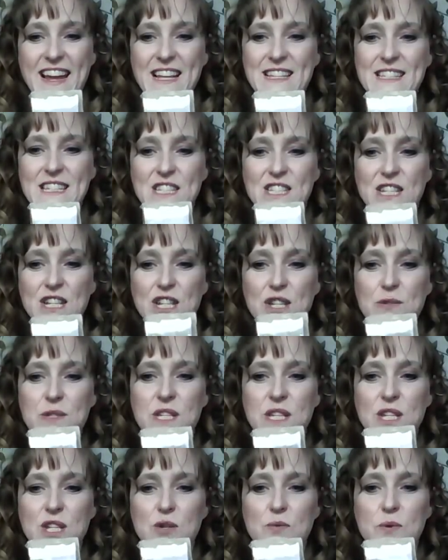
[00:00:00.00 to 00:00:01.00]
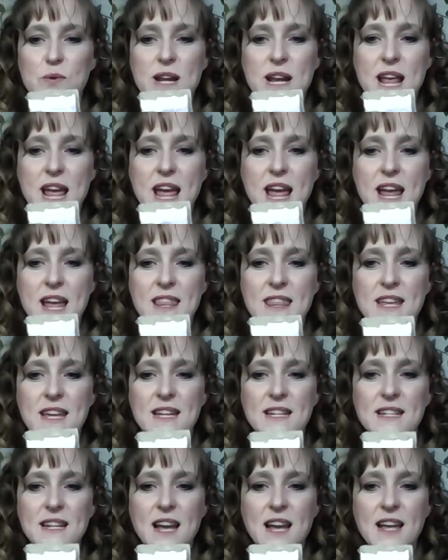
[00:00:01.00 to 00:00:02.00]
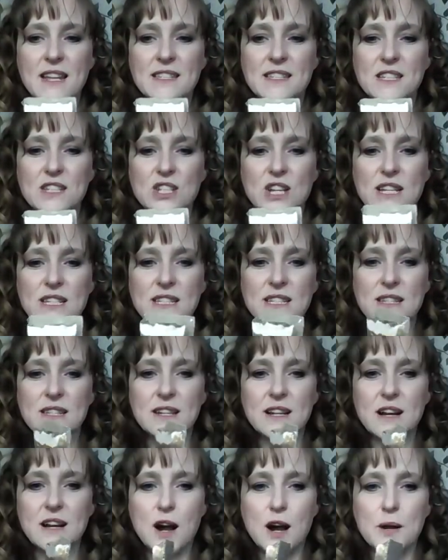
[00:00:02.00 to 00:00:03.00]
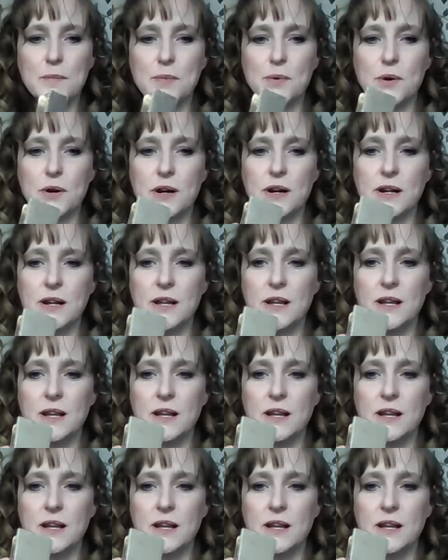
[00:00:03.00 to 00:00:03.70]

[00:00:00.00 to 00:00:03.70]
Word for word: Is this, is it you, Renee, that suggested the cardboard?